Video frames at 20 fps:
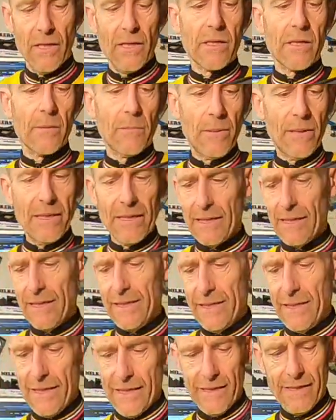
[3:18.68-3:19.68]
completely
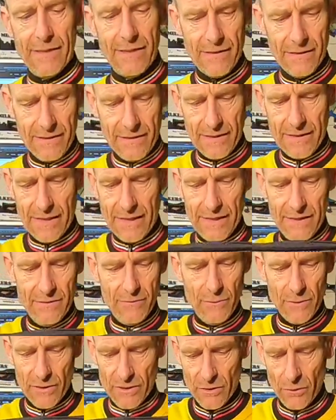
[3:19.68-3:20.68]
get
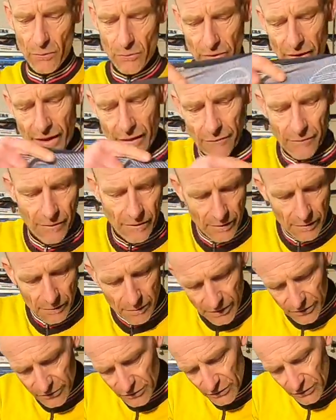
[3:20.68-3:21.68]
you cooled down.
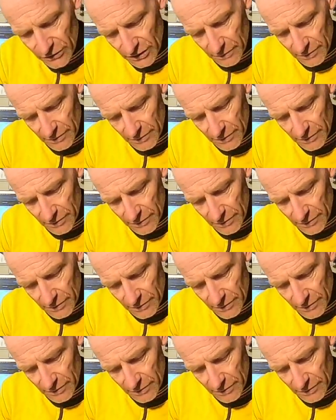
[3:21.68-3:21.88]
But as you can see, I